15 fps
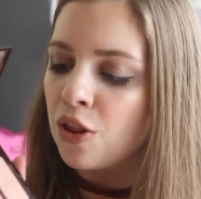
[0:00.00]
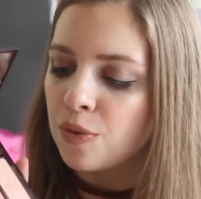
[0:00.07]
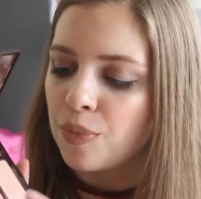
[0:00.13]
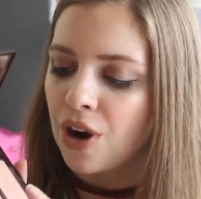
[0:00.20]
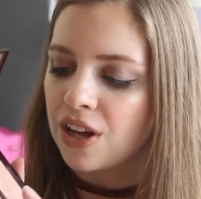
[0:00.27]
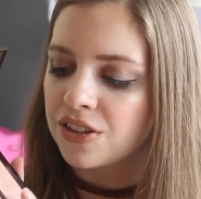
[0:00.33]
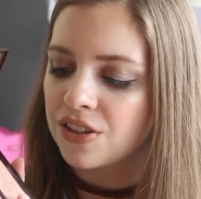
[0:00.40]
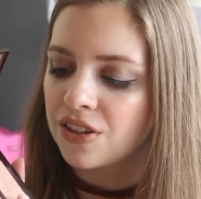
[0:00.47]
The
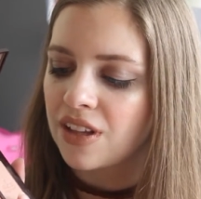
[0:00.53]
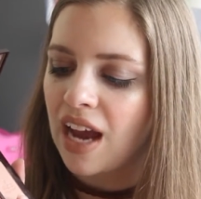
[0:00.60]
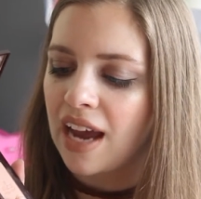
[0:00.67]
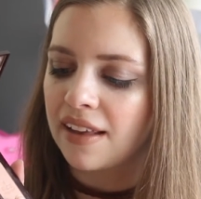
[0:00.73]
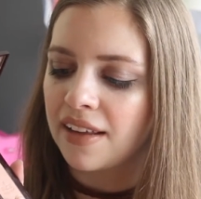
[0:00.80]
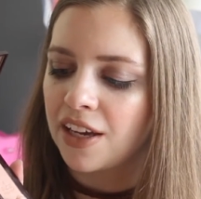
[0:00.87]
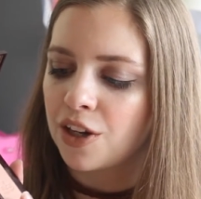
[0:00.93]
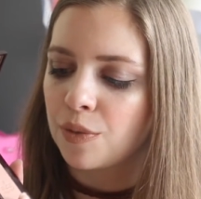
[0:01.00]
bronzer and the
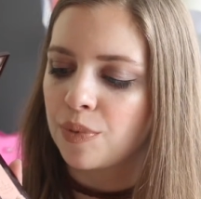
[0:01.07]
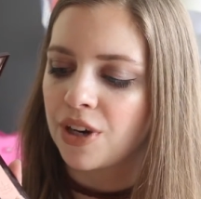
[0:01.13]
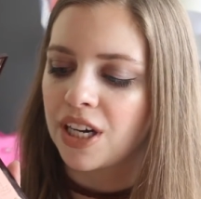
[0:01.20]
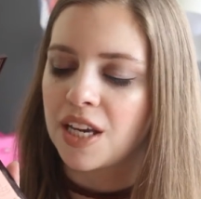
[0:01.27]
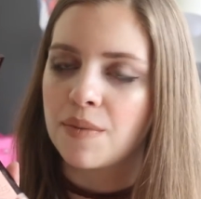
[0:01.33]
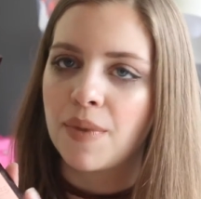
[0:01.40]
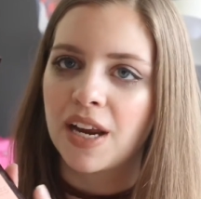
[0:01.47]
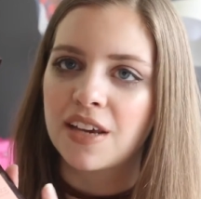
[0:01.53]
highlight are
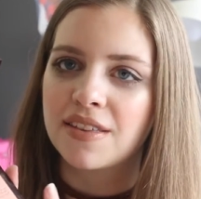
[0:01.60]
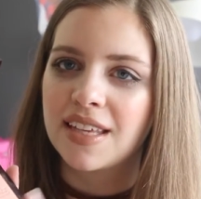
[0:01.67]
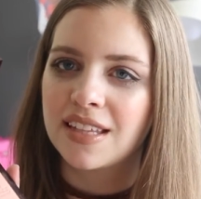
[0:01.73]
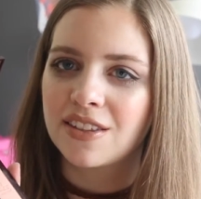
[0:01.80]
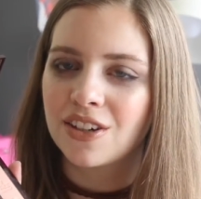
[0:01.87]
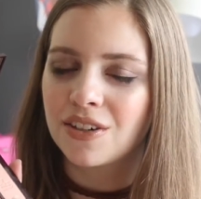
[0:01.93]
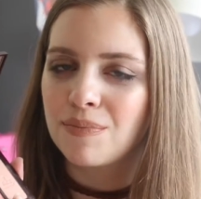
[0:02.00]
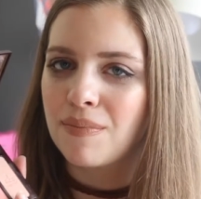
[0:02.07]
pretty, but I
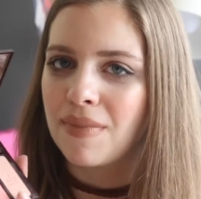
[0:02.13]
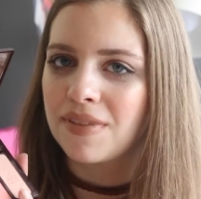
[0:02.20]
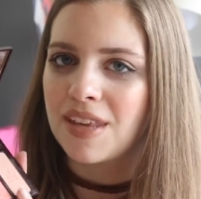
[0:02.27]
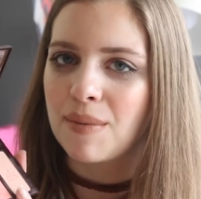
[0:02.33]
think they're,